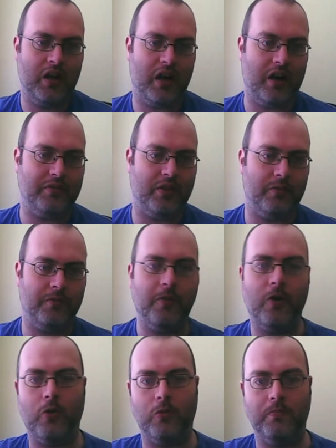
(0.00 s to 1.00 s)
after a
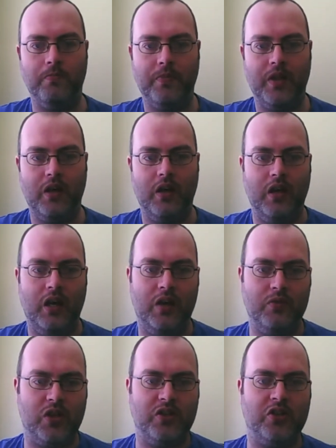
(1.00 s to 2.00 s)
fall. It
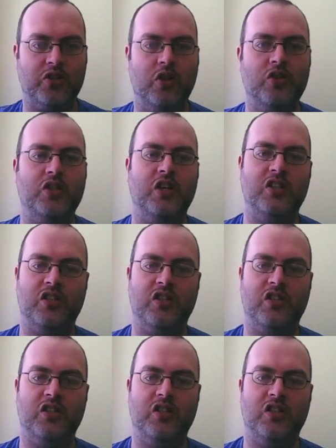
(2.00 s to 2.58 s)
was understood she